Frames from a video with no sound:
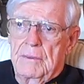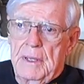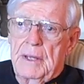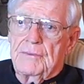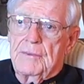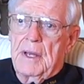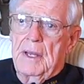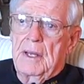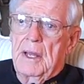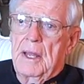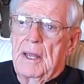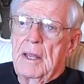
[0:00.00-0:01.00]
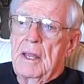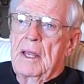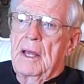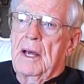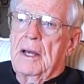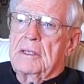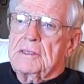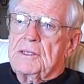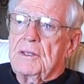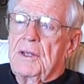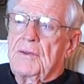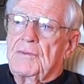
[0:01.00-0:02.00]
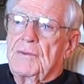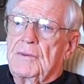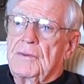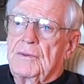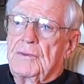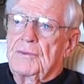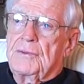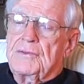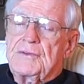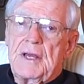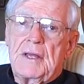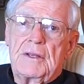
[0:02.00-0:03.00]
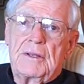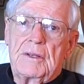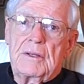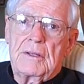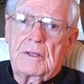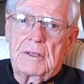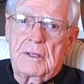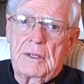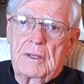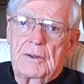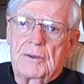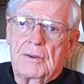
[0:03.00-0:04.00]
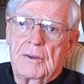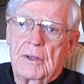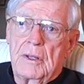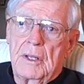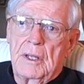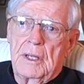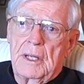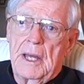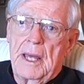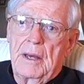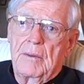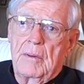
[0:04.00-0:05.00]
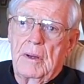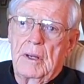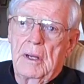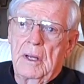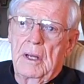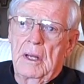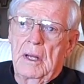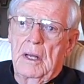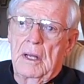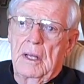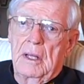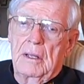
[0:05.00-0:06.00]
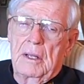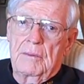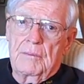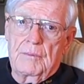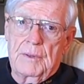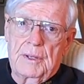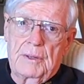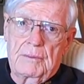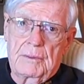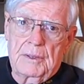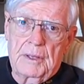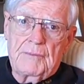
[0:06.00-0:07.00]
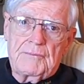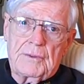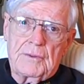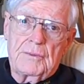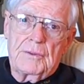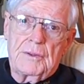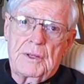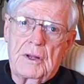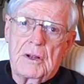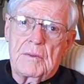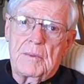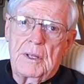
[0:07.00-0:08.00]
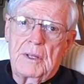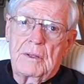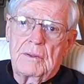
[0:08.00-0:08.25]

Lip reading: That's right. I still have to do the second year at Iowa, when they left to go to the Army.